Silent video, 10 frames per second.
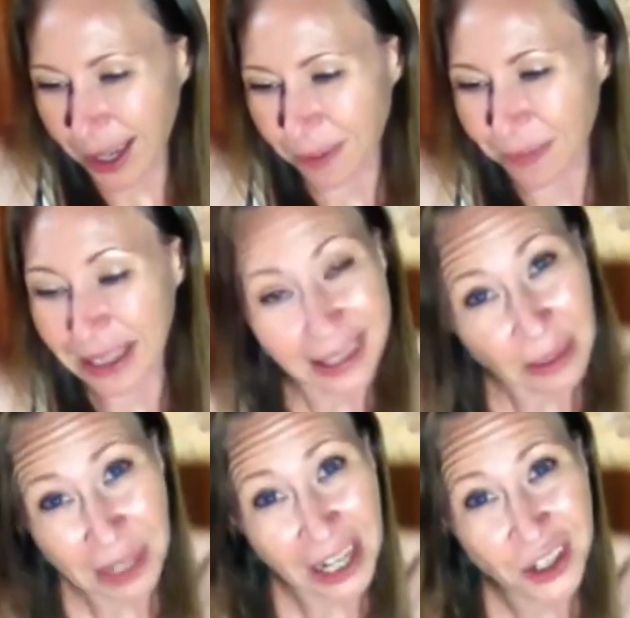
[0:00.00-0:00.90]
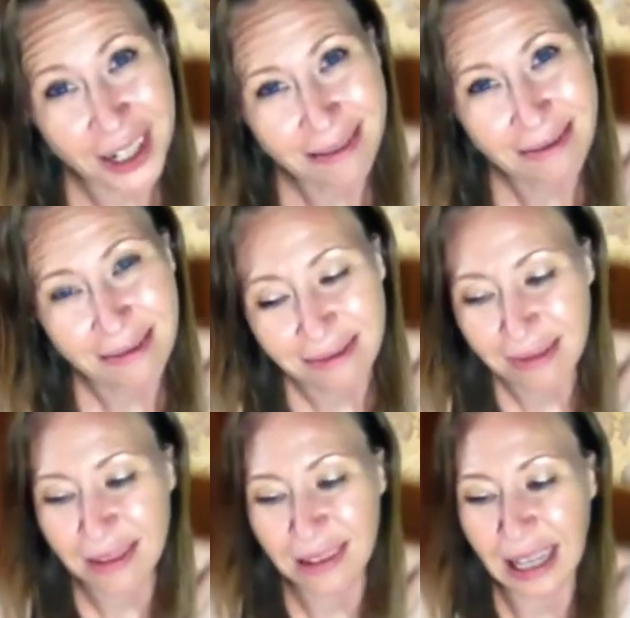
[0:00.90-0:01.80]
this temptation,
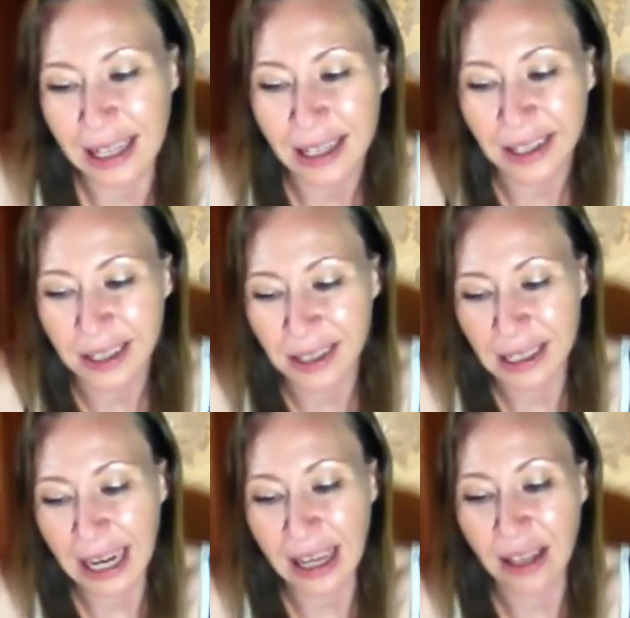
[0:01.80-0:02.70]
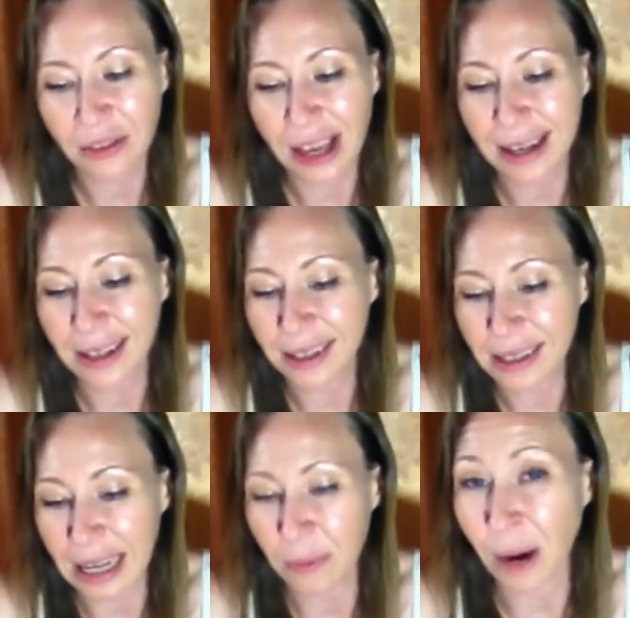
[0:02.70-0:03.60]
this taking things
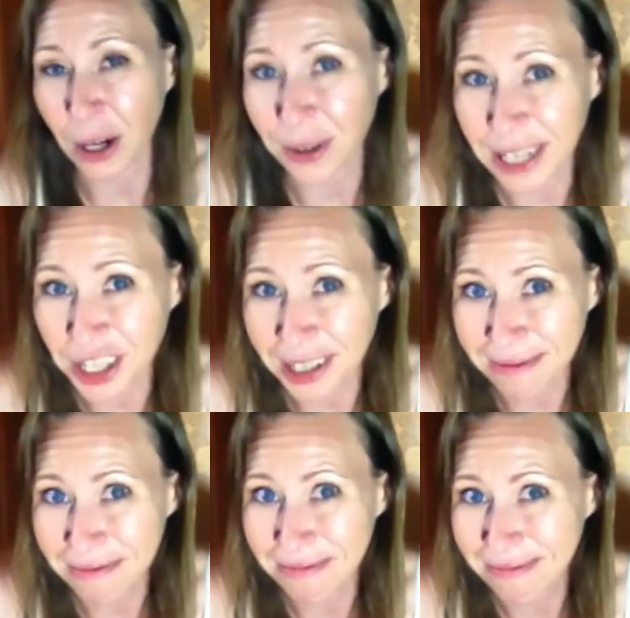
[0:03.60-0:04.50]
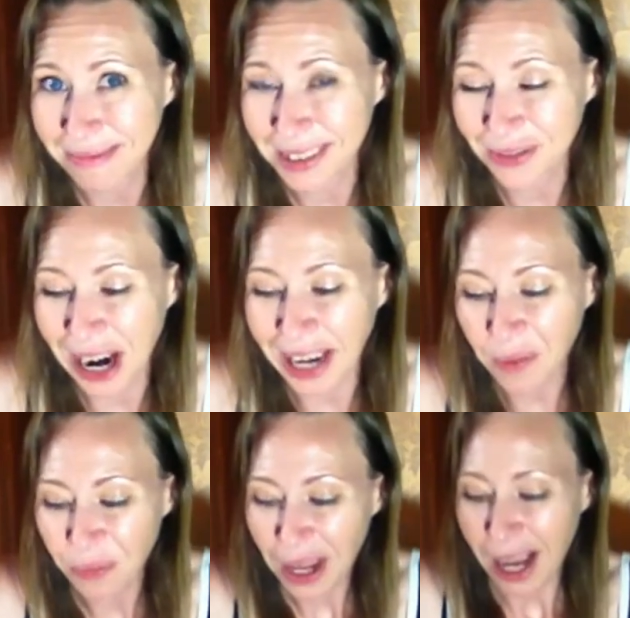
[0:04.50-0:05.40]
in moderation,
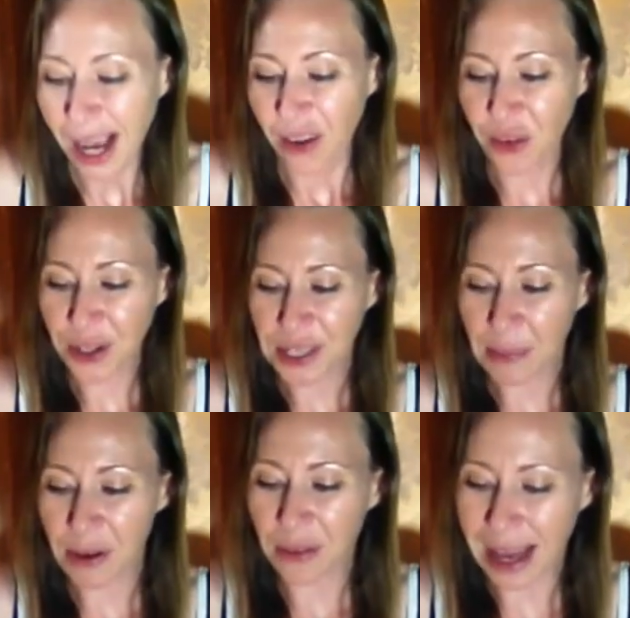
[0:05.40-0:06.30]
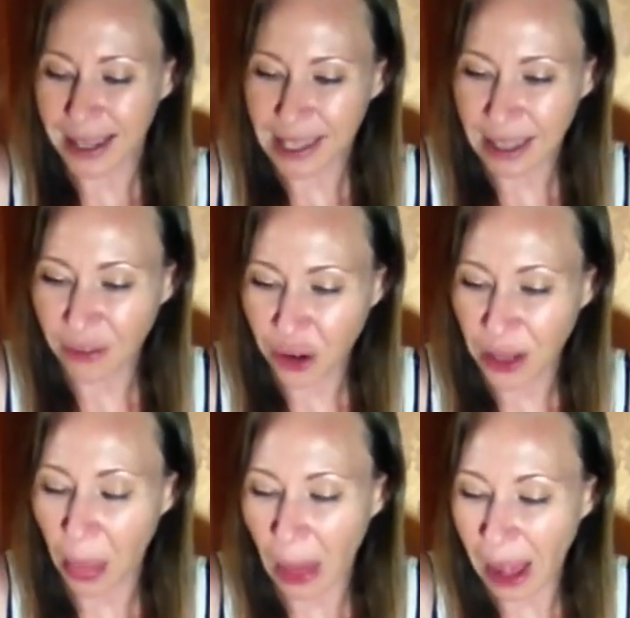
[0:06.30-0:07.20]
right? For some of us,
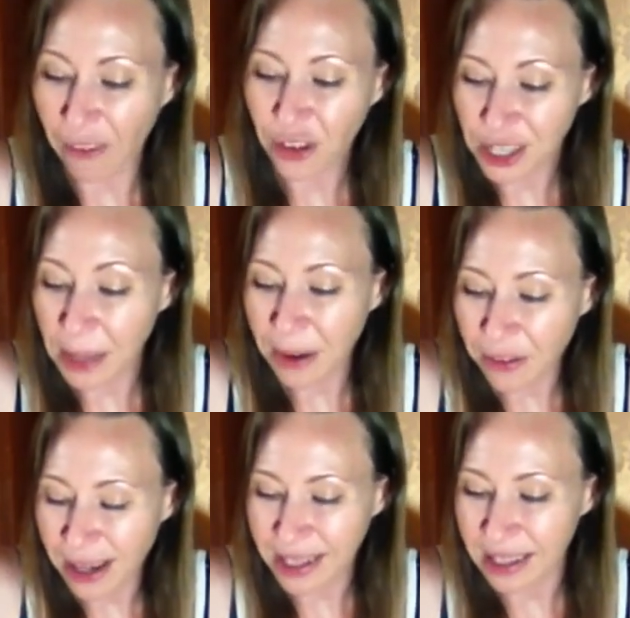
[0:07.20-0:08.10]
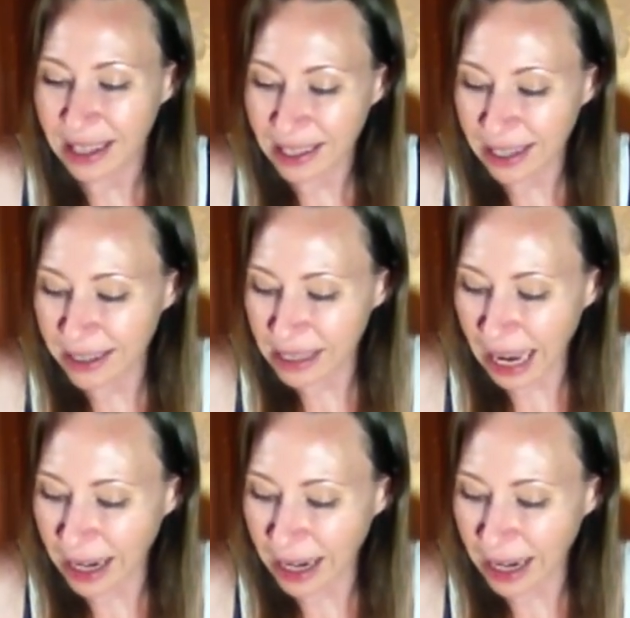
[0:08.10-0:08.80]
this is